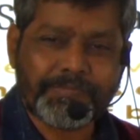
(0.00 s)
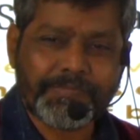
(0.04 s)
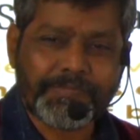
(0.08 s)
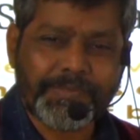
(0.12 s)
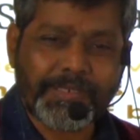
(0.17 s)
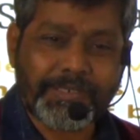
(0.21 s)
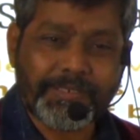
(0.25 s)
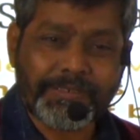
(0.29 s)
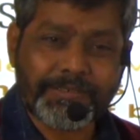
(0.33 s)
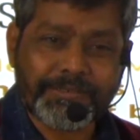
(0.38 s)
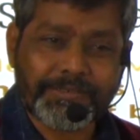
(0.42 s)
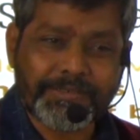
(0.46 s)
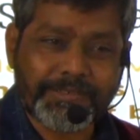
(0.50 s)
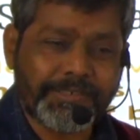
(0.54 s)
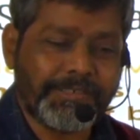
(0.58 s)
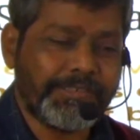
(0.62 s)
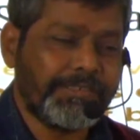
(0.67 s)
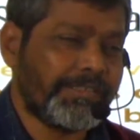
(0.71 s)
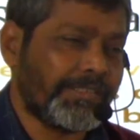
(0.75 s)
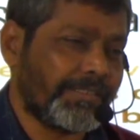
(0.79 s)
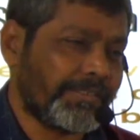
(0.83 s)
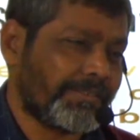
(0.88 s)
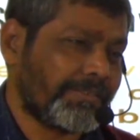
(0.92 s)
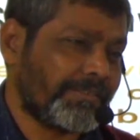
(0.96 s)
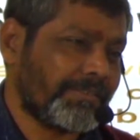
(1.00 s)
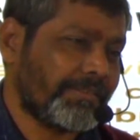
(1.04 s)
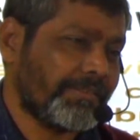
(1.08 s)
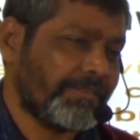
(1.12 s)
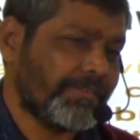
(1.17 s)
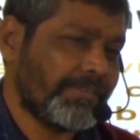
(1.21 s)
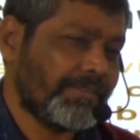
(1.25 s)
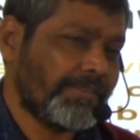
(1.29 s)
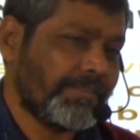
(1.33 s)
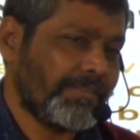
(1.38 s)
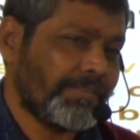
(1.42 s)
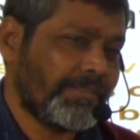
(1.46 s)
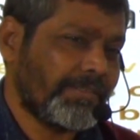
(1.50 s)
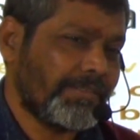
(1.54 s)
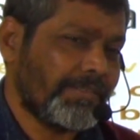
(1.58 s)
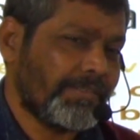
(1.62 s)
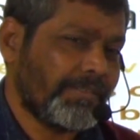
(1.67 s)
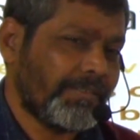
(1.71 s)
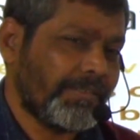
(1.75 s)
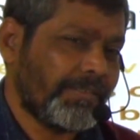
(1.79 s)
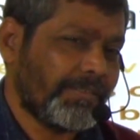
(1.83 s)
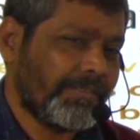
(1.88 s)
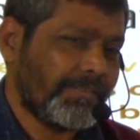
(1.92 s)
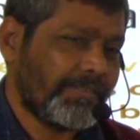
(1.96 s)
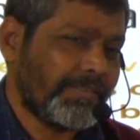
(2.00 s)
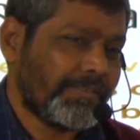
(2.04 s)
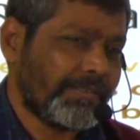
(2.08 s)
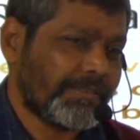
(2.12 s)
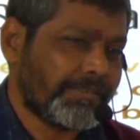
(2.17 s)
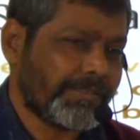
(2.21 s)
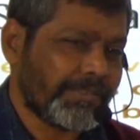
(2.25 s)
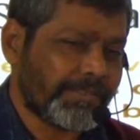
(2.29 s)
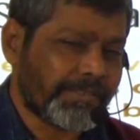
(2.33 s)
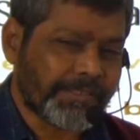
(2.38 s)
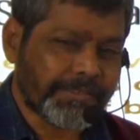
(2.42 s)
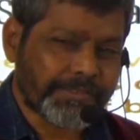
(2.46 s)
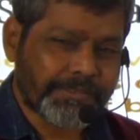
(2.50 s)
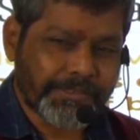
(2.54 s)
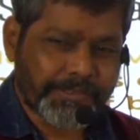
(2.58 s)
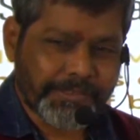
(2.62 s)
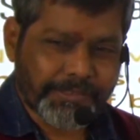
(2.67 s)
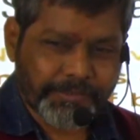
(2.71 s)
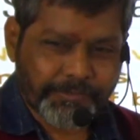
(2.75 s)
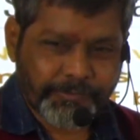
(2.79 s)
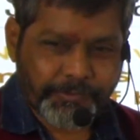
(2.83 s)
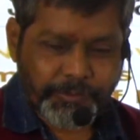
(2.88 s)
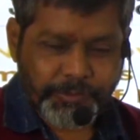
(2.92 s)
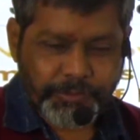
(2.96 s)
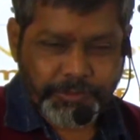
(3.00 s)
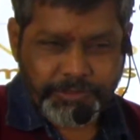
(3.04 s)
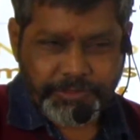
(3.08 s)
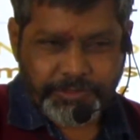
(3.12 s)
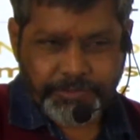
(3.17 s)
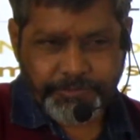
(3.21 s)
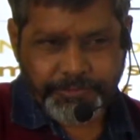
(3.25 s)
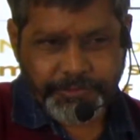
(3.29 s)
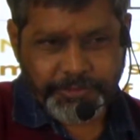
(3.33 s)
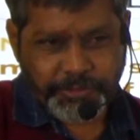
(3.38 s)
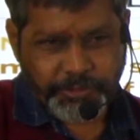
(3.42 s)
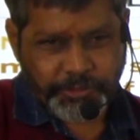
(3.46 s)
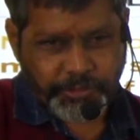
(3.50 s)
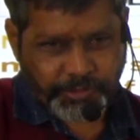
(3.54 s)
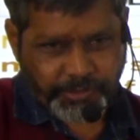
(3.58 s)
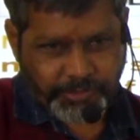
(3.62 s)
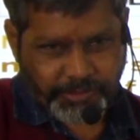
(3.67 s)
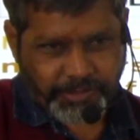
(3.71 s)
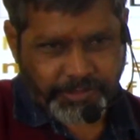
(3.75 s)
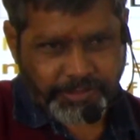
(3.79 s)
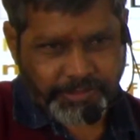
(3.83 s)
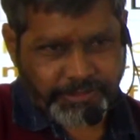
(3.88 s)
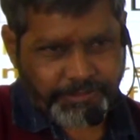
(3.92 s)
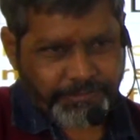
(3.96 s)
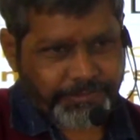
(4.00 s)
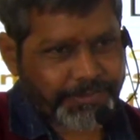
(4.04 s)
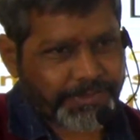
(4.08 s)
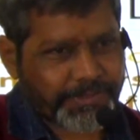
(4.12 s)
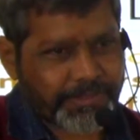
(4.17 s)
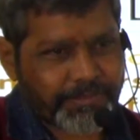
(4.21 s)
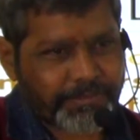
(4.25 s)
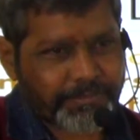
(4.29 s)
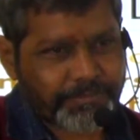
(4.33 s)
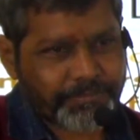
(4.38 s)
and see that certain words which you are not aware,